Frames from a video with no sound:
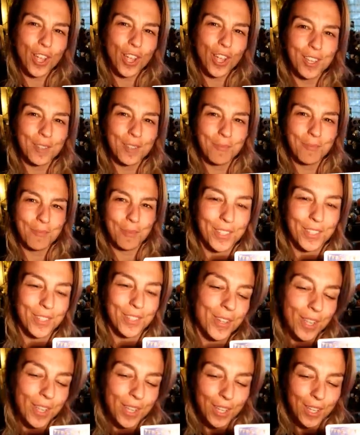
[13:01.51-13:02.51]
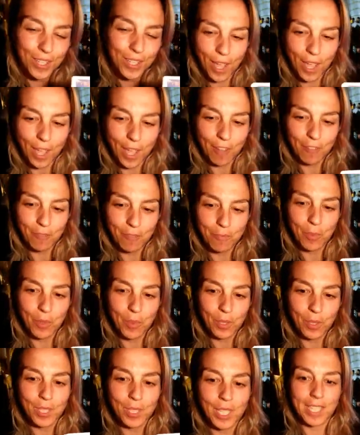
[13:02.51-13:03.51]
You have more
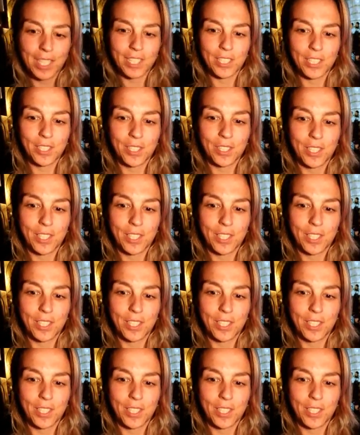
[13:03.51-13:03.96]
light in your life.